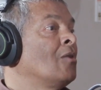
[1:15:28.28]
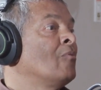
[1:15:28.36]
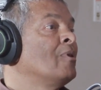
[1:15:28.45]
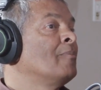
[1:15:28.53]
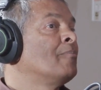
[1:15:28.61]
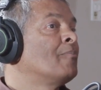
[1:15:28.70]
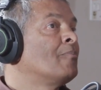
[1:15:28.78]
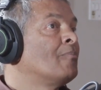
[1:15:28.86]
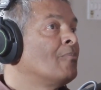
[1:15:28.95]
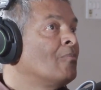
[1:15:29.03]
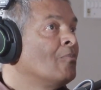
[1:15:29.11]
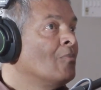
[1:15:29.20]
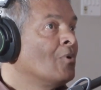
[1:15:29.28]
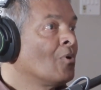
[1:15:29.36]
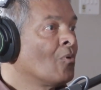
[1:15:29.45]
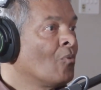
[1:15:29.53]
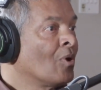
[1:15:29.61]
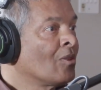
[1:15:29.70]
we
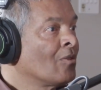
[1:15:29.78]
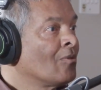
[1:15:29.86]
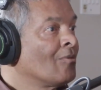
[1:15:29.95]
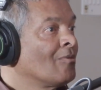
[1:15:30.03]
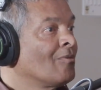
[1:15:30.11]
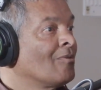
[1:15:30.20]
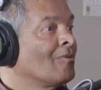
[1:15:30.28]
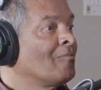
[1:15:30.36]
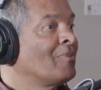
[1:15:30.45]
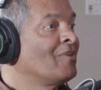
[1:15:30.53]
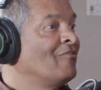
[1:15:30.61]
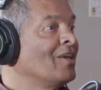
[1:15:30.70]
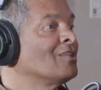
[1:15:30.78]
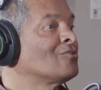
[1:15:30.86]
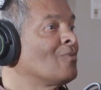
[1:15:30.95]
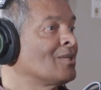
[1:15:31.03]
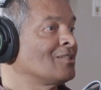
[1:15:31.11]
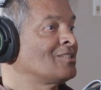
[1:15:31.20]
will
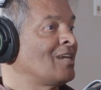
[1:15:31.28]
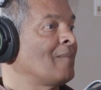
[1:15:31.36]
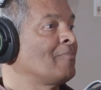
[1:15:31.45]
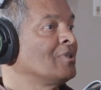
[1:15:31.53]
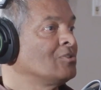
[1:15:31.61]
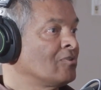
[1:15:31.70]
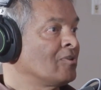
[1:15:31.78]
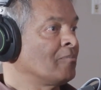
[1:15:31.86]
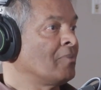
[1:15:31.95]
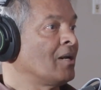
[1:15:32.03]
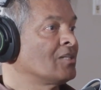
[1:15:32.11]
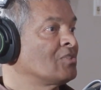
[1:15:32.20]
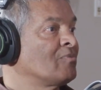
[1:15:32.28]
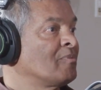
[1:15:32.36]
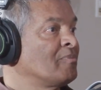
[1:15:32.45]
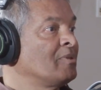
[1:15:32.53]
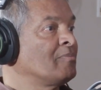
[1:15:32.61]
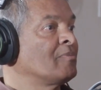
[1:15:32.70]
prevent what has happened to the past,
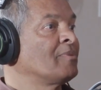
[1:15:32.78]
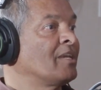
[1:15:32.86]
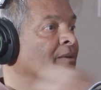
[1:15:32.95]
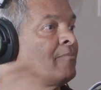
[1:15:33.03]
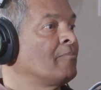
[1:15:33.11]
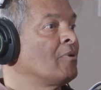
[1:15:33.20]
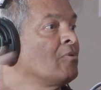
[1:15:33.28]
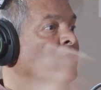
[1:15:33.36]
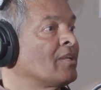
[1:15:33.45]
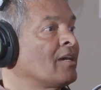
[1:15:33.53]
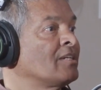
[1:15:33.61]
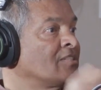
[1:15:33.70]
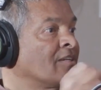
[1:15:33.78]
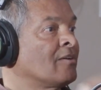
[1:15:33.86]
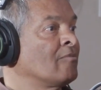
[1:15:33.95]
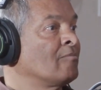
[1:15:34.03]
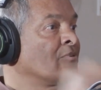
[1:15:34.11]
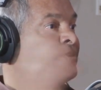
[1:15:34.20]
where people become polarized
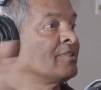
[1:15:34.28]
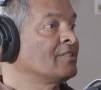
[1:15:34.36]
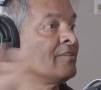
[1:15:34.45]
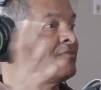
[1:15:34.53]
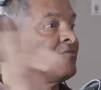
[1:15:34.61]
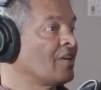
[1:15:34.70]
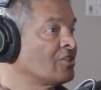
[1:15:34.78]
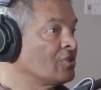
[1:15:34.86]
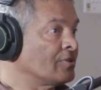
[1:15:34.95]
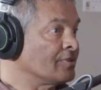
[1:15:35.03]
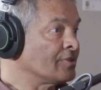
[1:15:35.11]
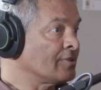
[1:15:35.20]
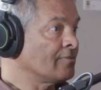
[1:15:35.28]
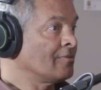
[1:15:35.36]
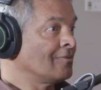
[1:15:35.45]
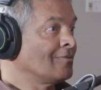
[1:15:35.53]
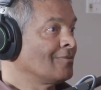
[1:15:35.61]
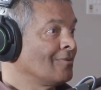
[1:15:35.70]
around political factions,
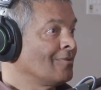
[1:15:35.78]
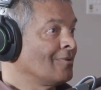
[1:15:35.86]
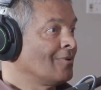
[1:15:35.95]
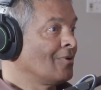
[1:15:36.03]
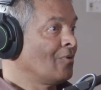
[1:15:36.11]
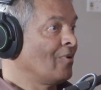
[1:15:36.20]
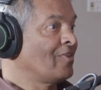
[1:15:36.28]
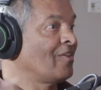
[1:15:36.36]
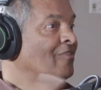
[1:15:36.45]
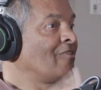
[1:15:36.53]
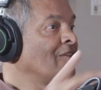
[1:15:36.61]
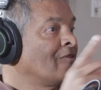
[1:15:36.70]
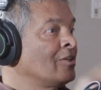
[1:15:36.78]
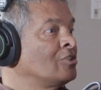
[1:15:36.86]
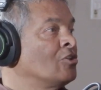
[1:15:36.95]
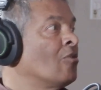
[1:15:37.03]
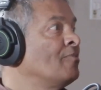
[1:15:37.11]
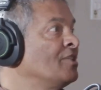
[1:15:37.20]
where they think their
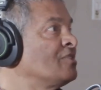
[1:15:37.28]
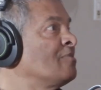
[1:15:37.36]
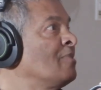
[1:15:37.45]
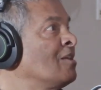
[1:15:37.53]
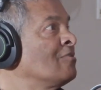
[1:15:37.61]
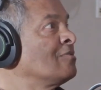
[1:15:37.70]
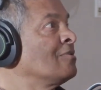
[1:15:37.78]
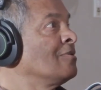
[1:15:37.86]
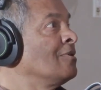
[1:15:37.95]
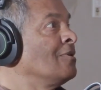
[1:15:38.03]
job is about,